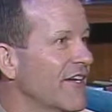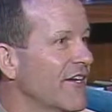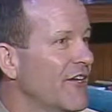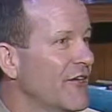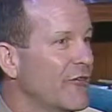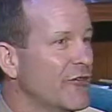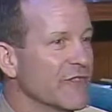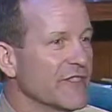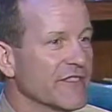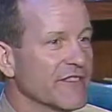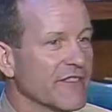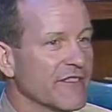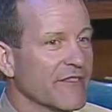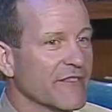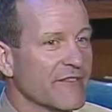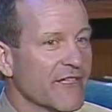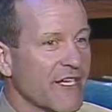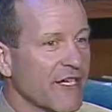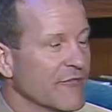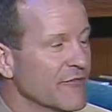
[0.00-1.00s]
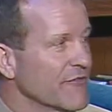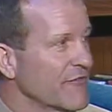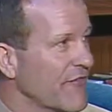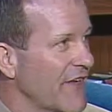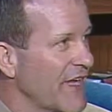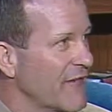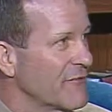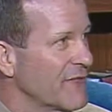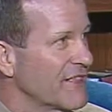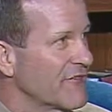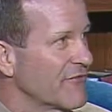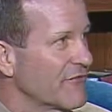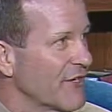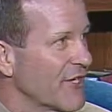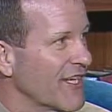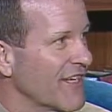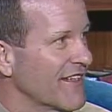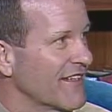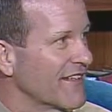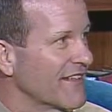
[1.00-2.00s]
who is a close family
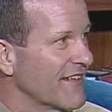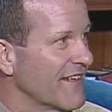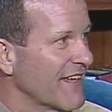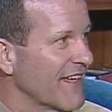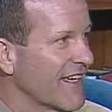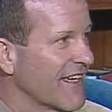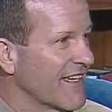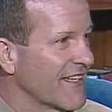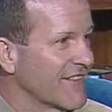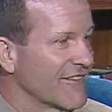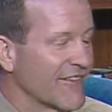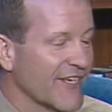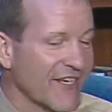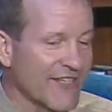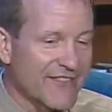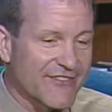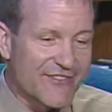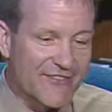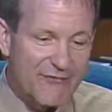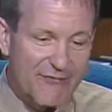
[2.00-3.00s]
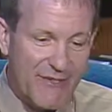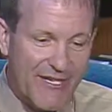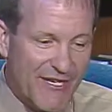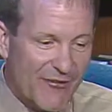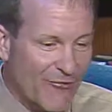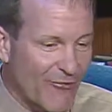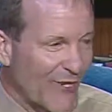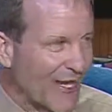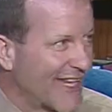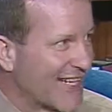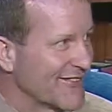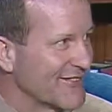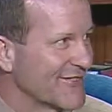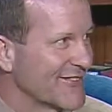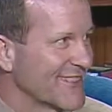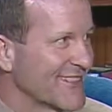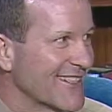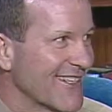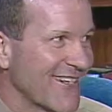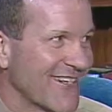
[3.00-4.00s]
friend and cuts my wife
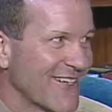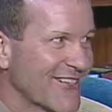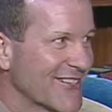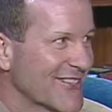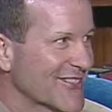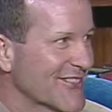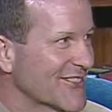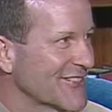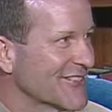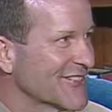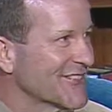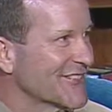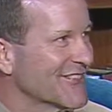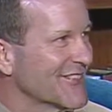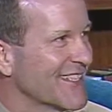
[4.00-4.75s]
and daughter's